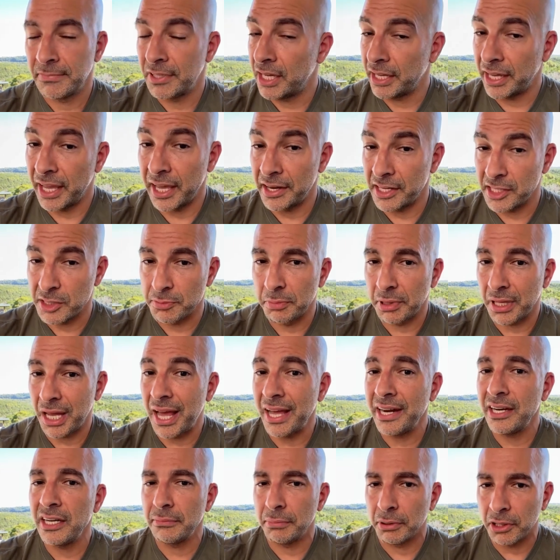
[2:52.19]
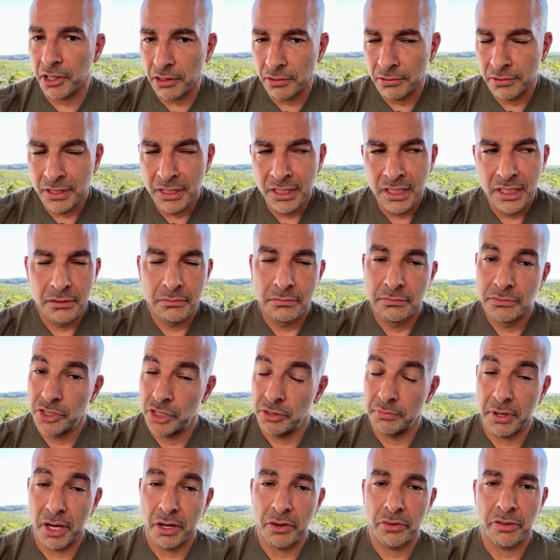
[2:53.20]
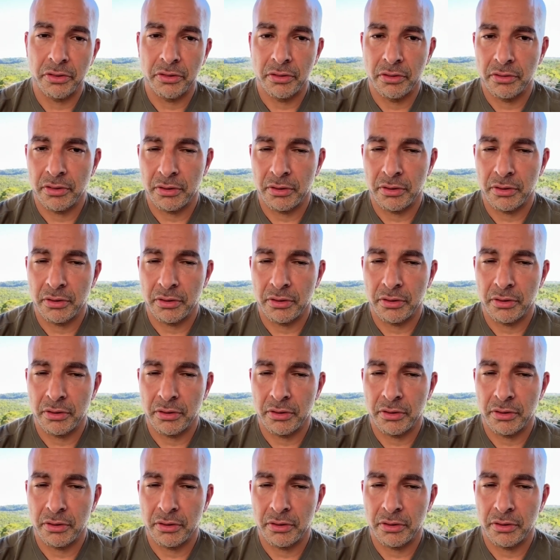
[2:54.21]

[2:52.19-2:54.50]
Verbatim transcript: Again, it's blindable to both